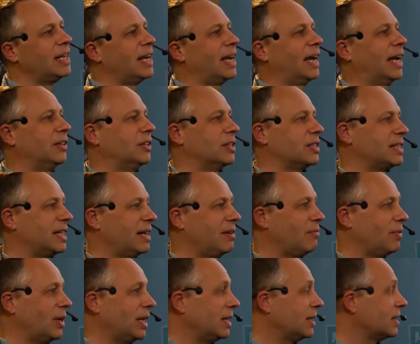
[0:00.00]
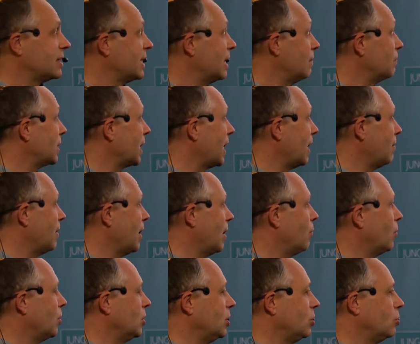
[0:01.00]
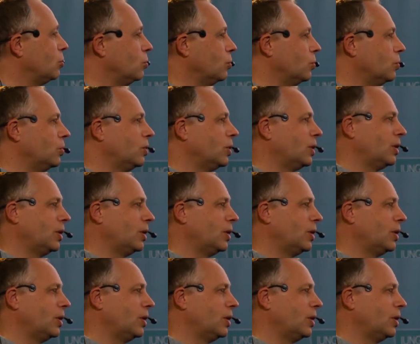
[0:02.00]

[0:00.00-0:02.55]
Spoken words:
And at the same time, I wanted to